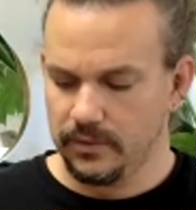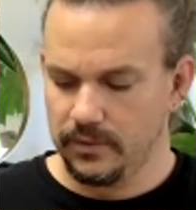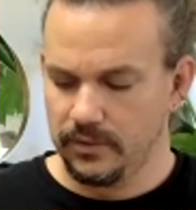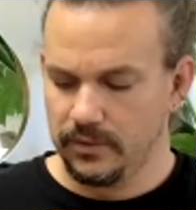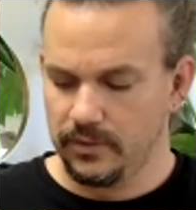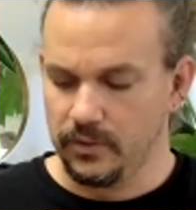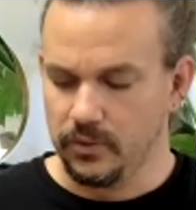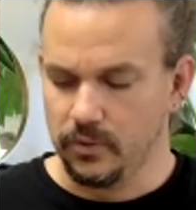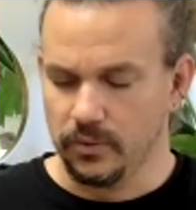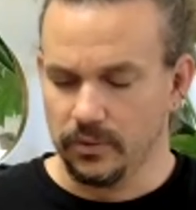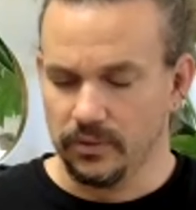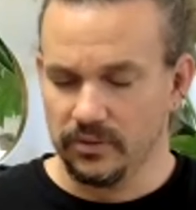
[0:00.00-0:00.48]

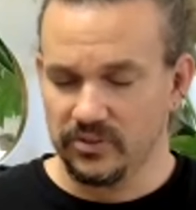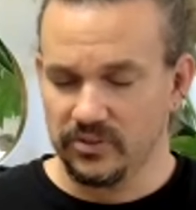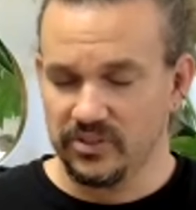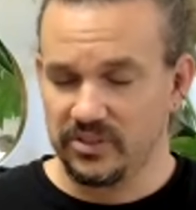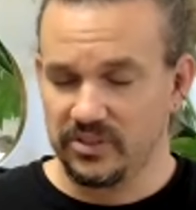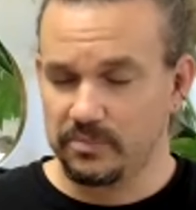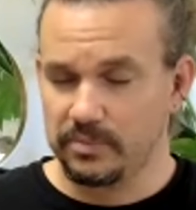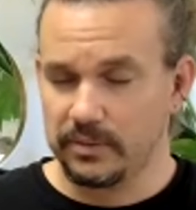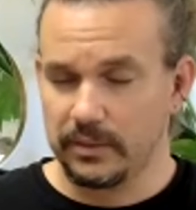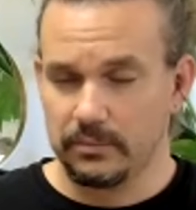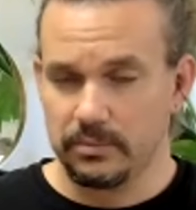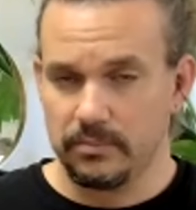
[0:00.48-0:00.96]
Yours is
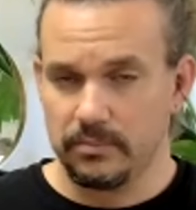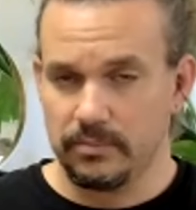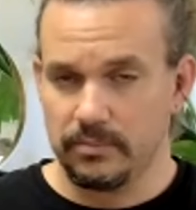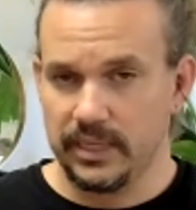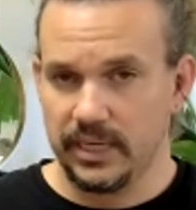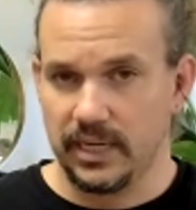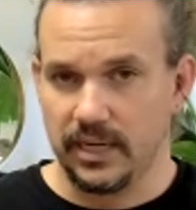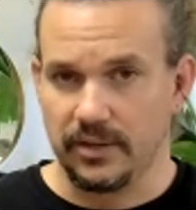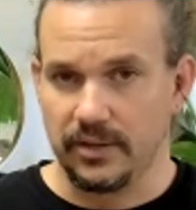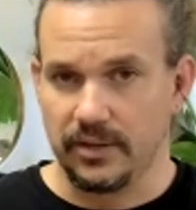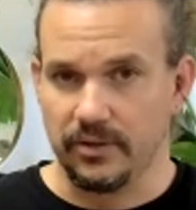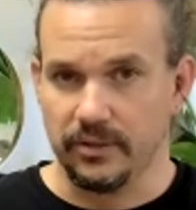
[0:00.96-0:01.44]
probably
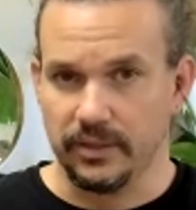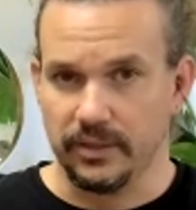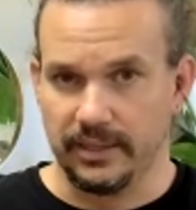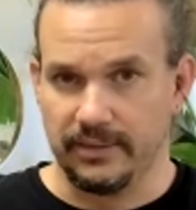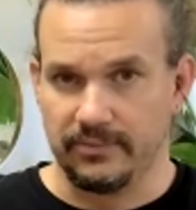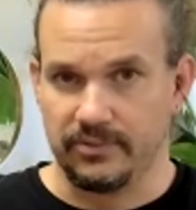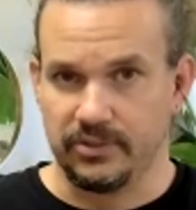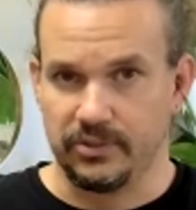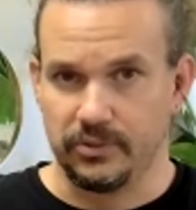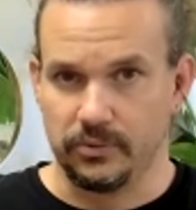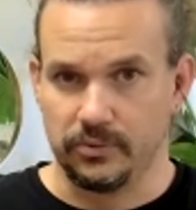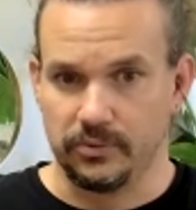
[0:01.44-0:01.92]
not your
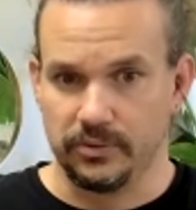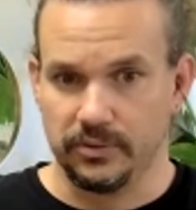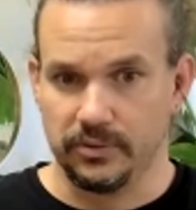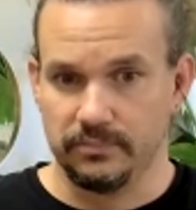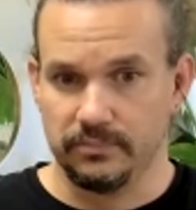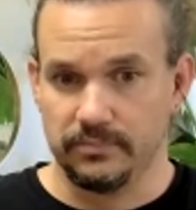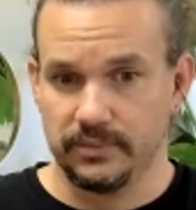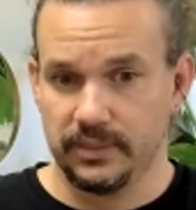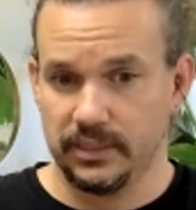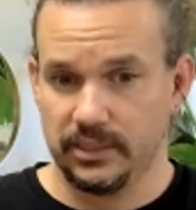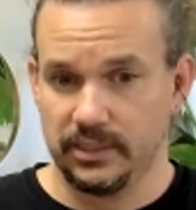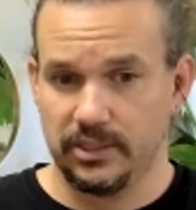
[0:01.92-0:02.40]
left shoulder.
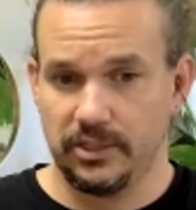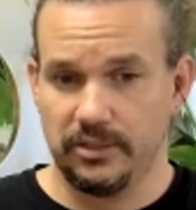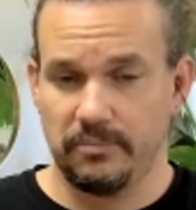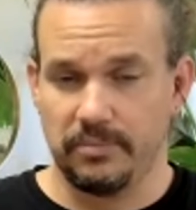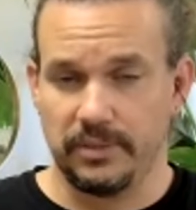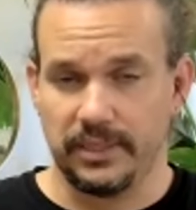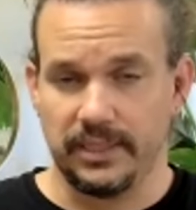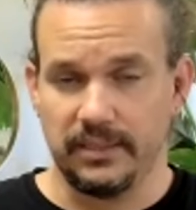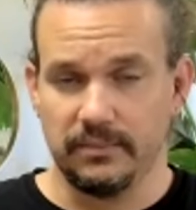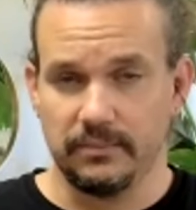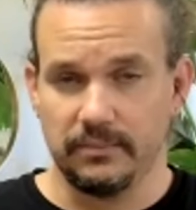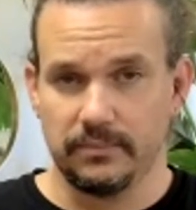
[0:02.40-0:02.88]
It could
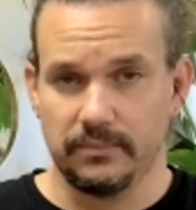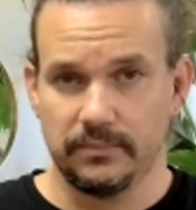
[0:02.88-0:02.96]
be.